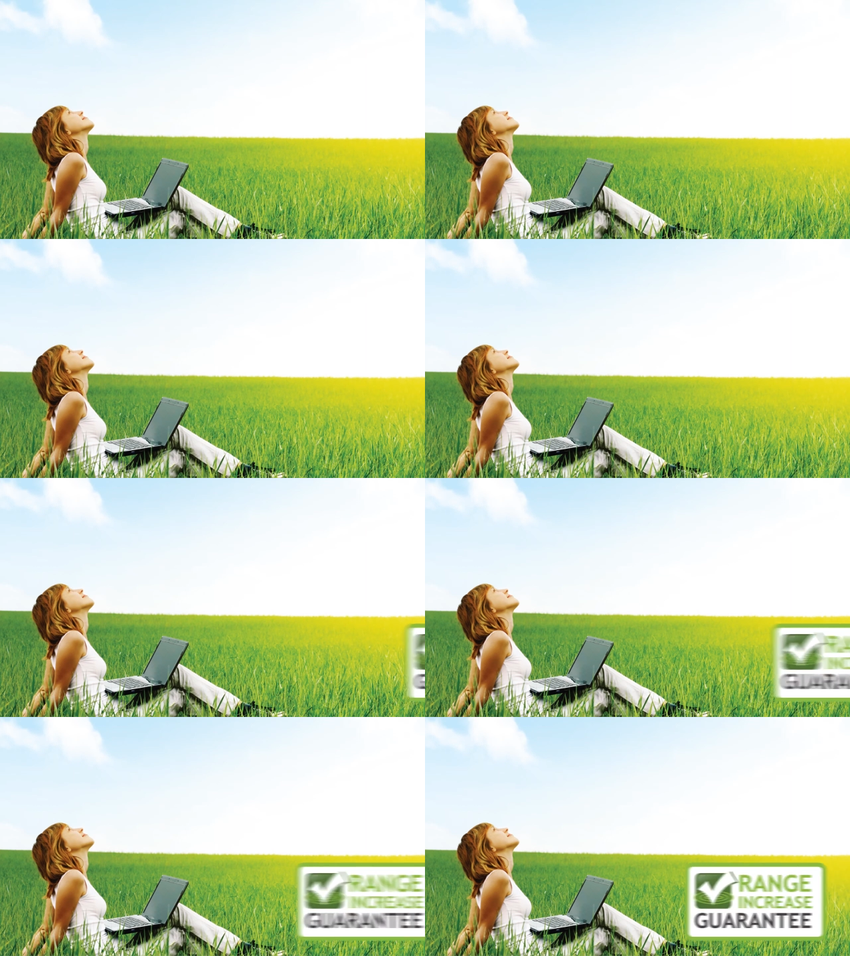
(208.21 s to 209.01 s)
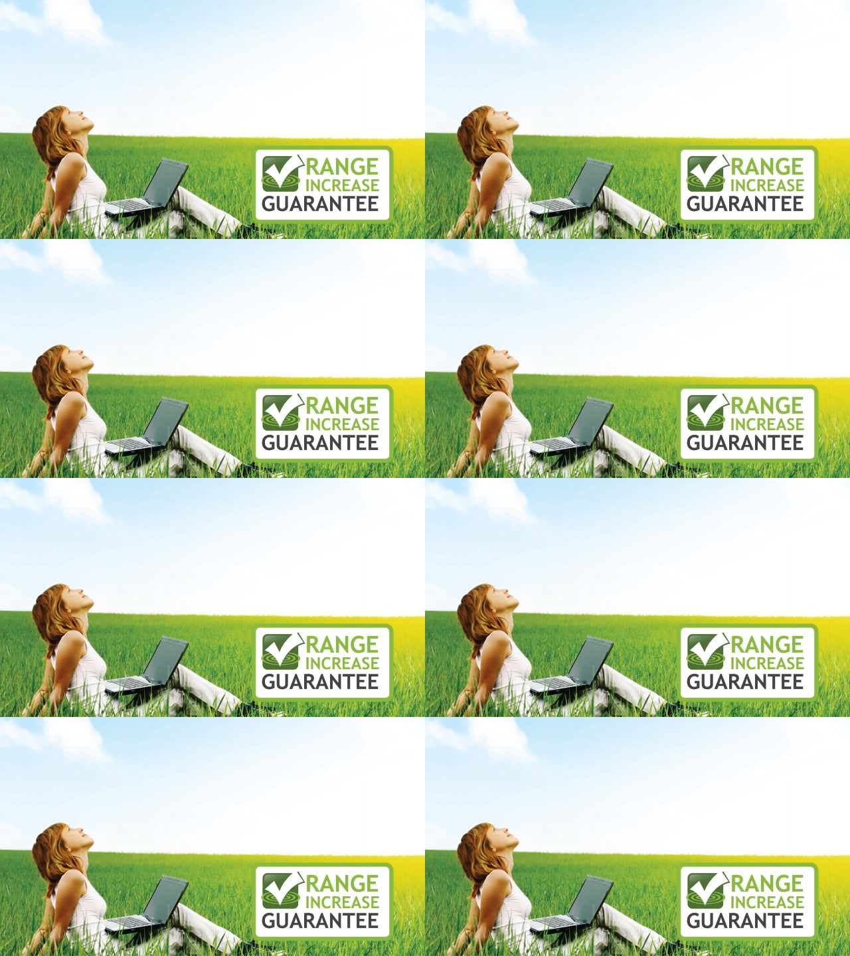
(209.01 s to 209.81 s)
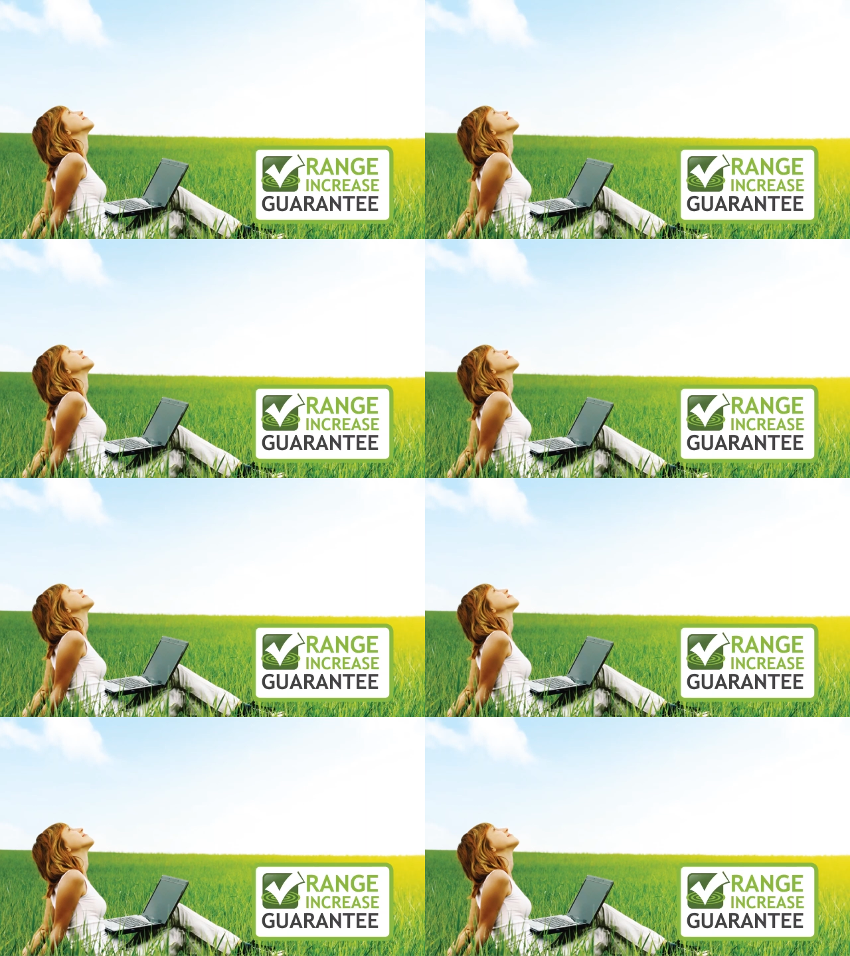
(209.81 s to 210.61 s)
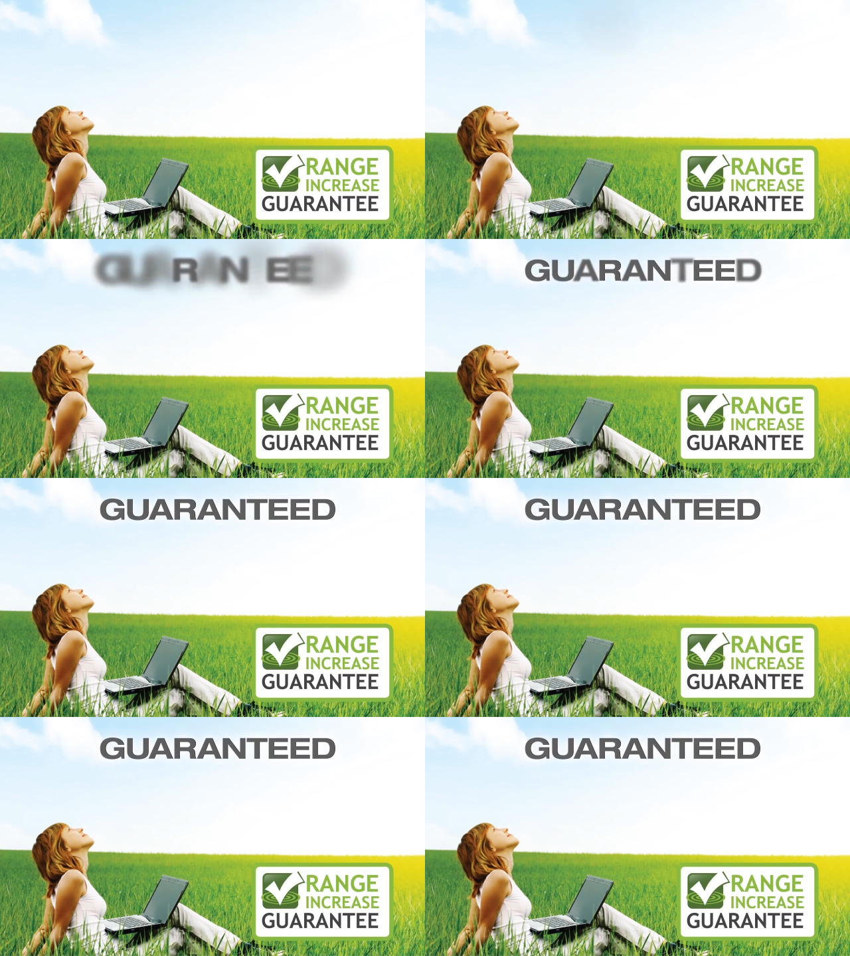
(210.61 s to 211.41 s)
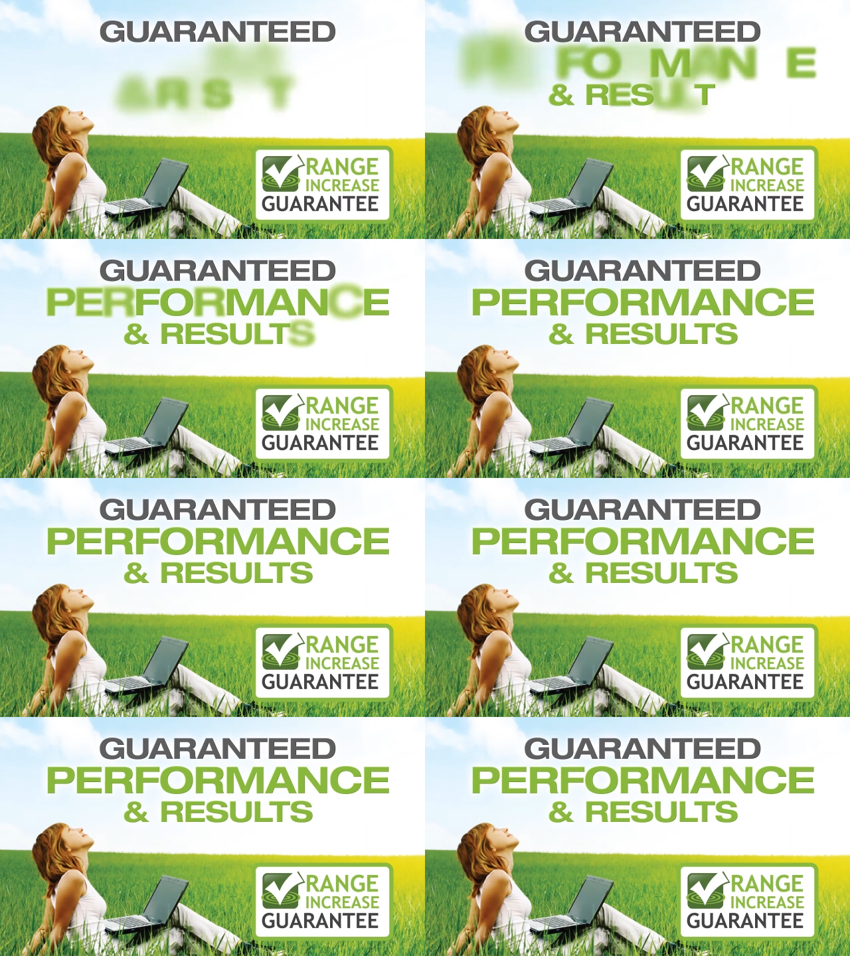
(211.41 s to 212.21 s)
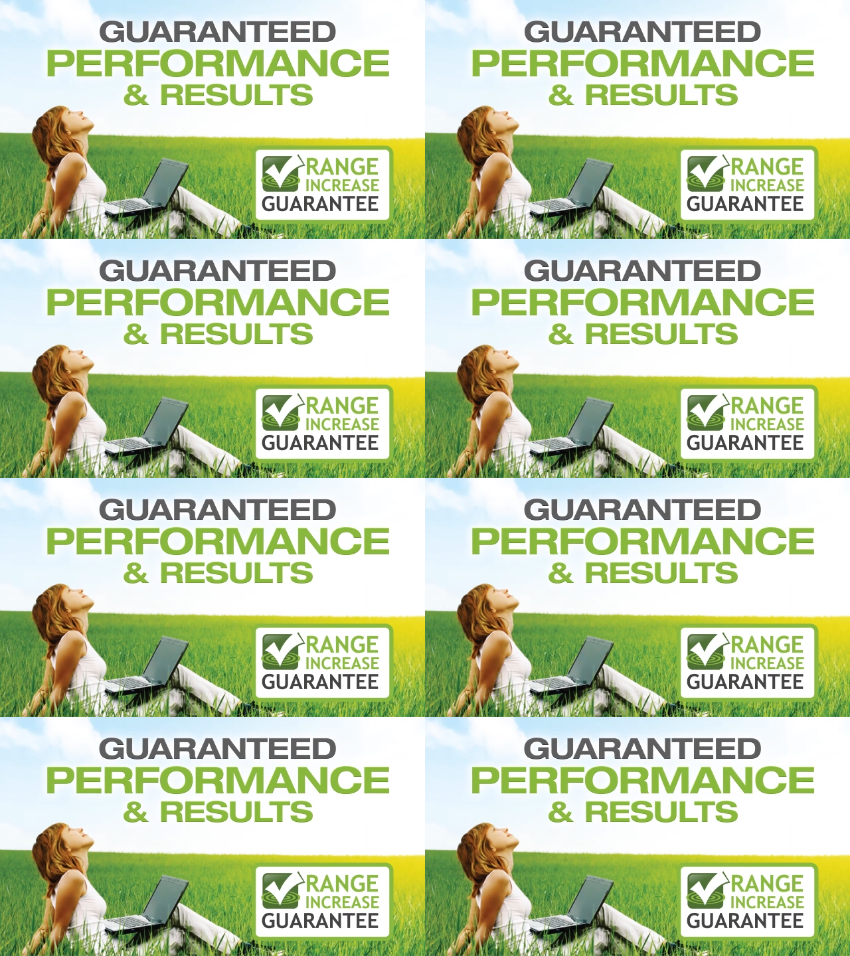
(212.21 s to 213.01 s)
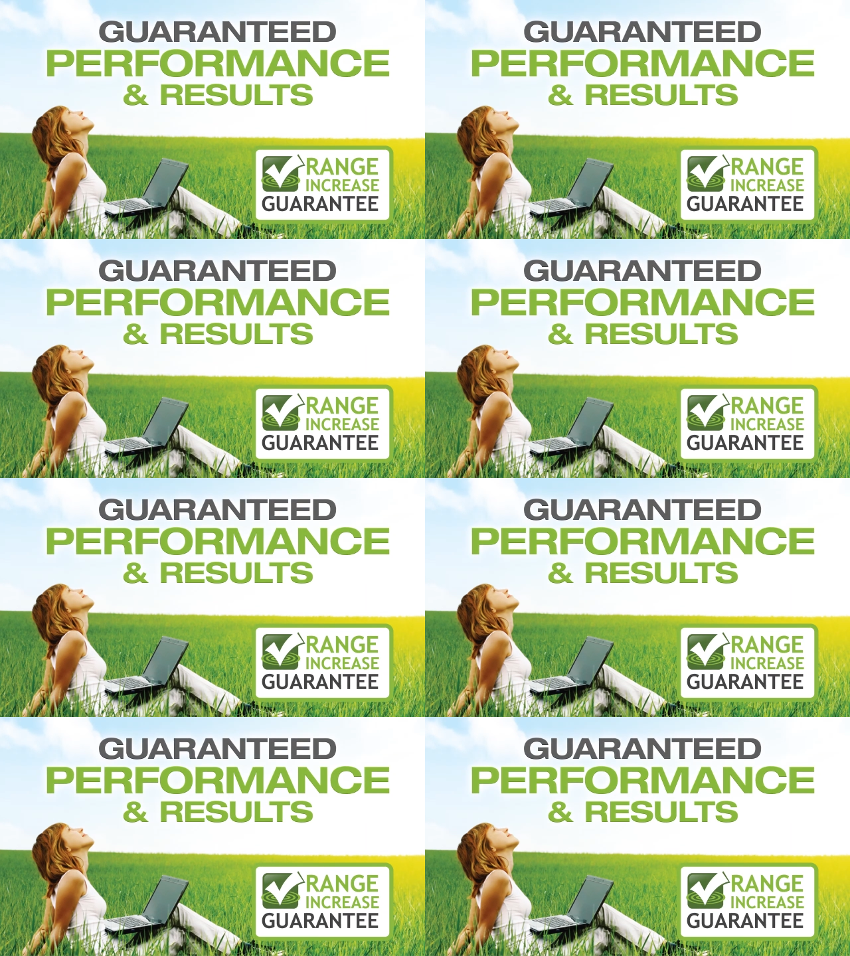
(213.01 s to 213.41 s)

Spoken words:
No face is visible, so there are no lips to read.